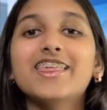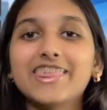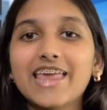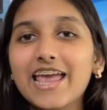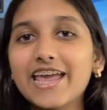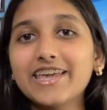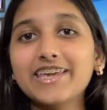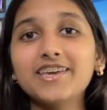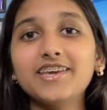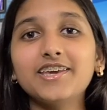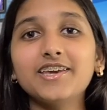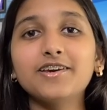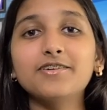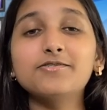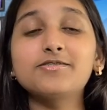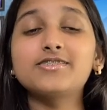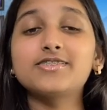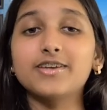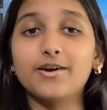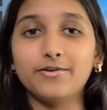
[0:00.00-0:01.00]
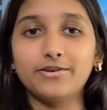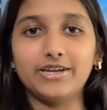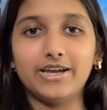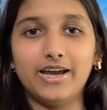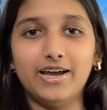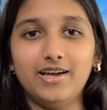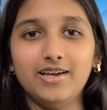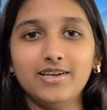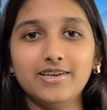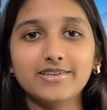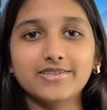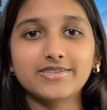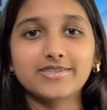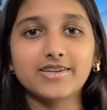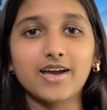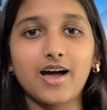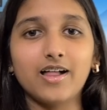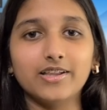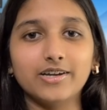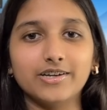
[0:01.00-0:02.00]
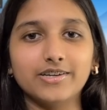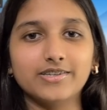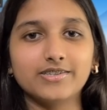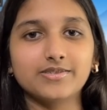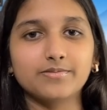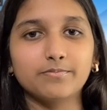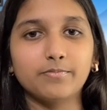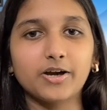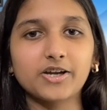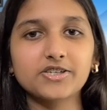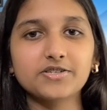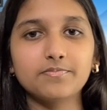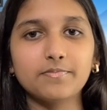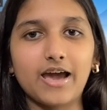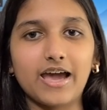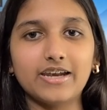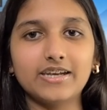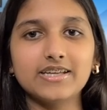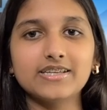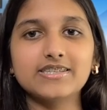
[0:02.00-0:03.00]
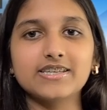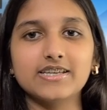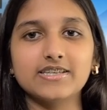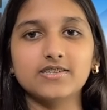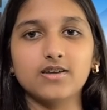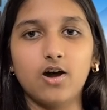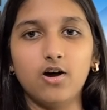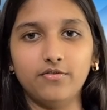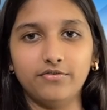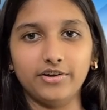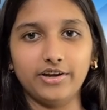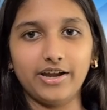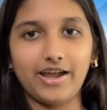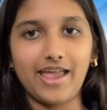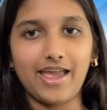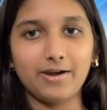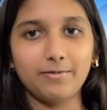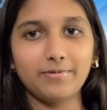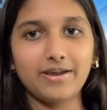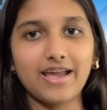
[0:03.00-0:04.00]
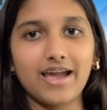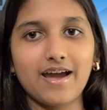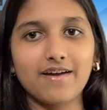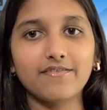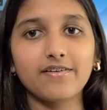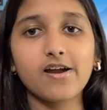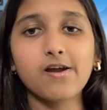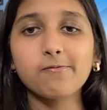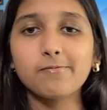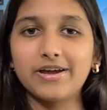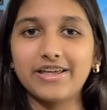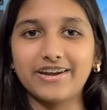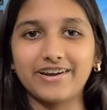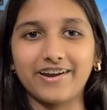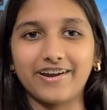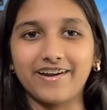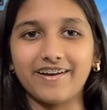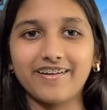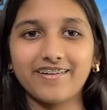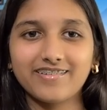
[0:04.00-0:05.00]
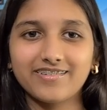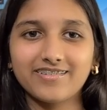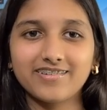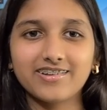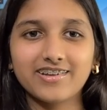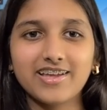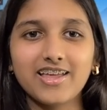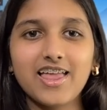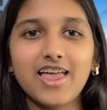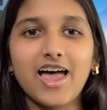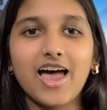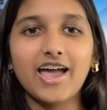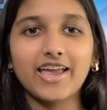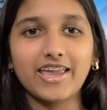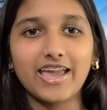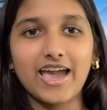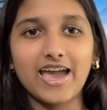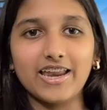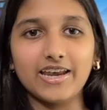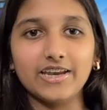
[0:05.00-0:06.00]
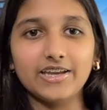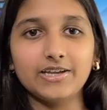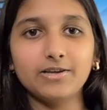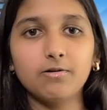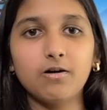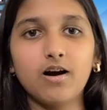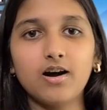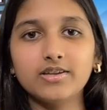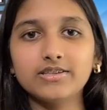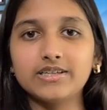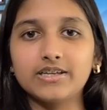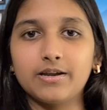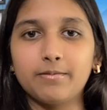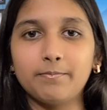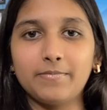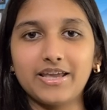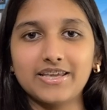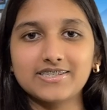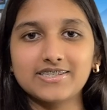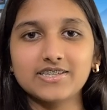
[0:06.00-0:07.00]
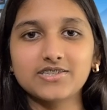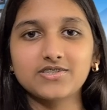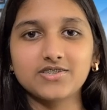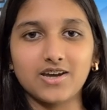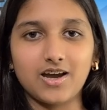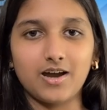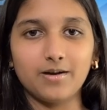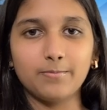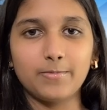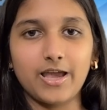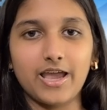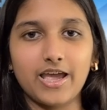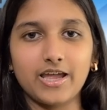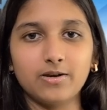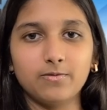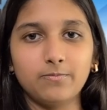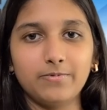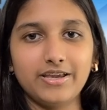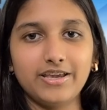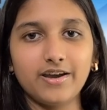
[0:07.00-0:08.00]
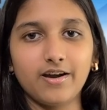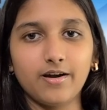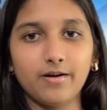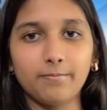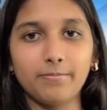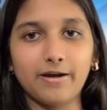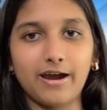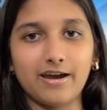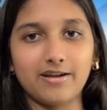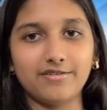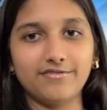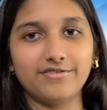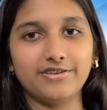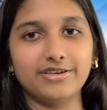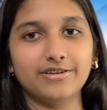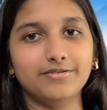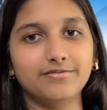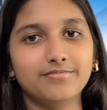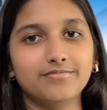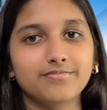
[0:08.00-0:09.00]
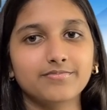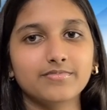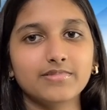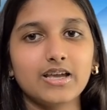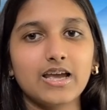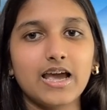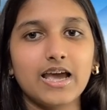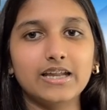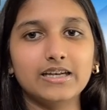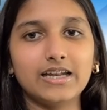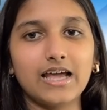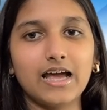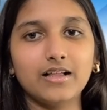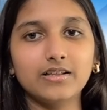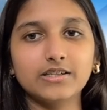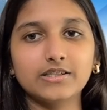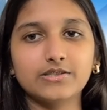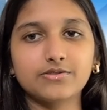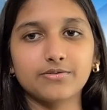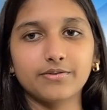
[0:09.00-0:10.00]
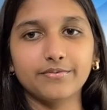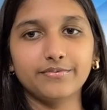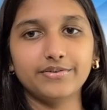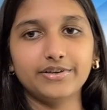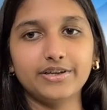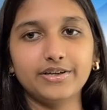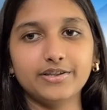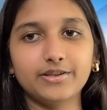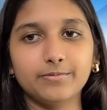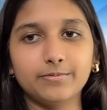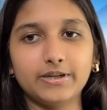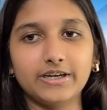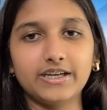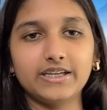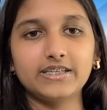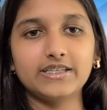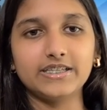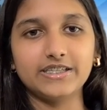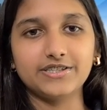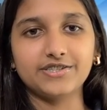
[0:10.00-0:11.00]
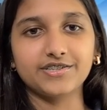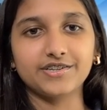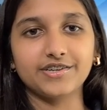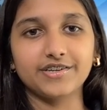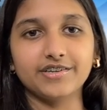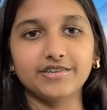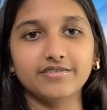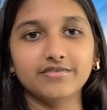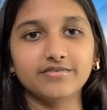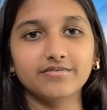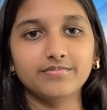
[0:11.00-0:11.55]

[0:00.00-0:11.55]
Thank you, Sonia. Scholars, March Madness is over and we have our winner. Again, you all did an amazing job and we are proud of you. And now let's reveal the winning teacher.